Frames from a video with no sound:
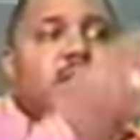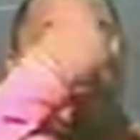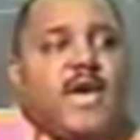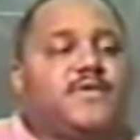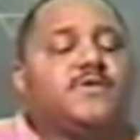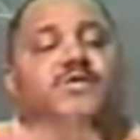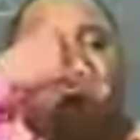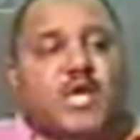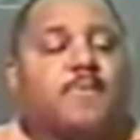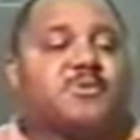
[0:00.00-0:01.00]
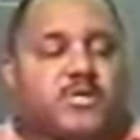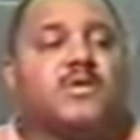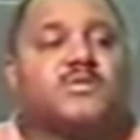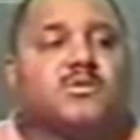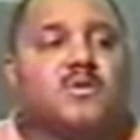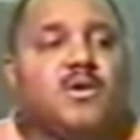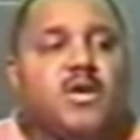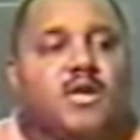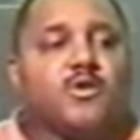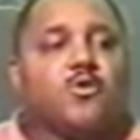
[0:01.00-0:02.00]
hidden substance.
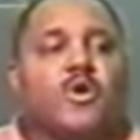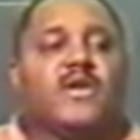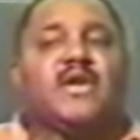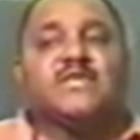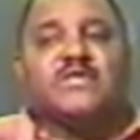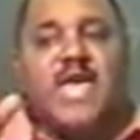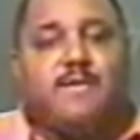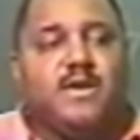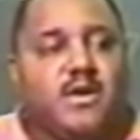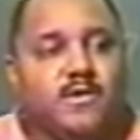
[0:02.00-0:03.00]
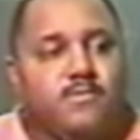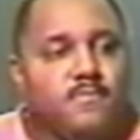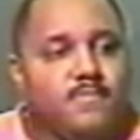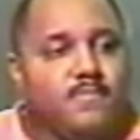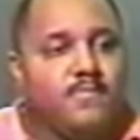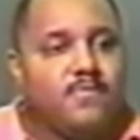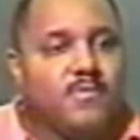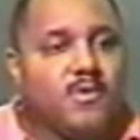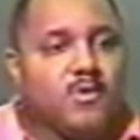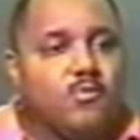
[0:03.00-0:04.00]
In Greek is Damien,
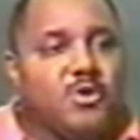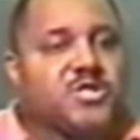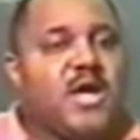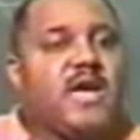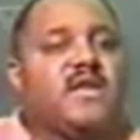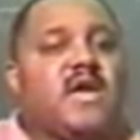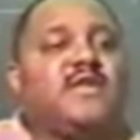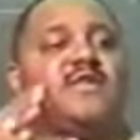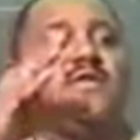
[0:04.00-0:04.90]
which and and